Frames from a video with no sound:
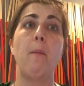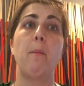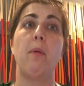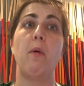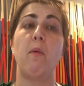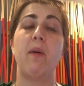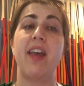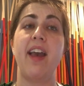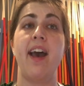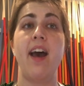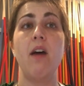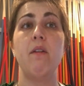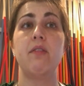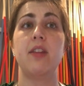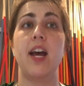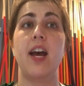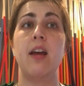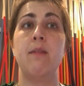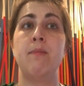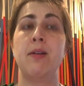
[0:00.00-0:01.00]
But we have
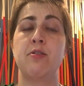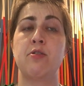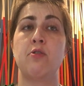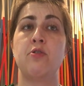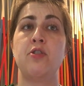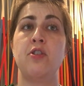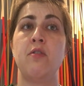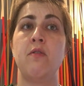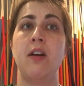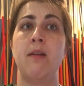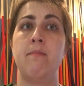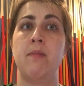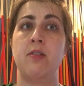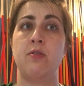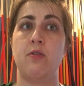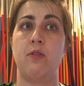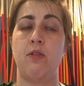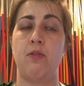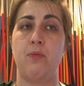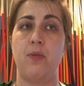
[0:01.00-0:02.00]
that in measure 2 and
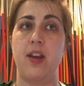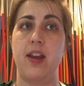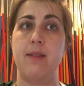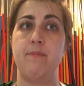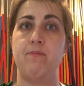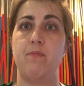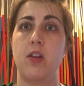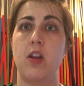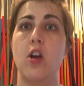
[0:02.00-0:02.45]
measure 3.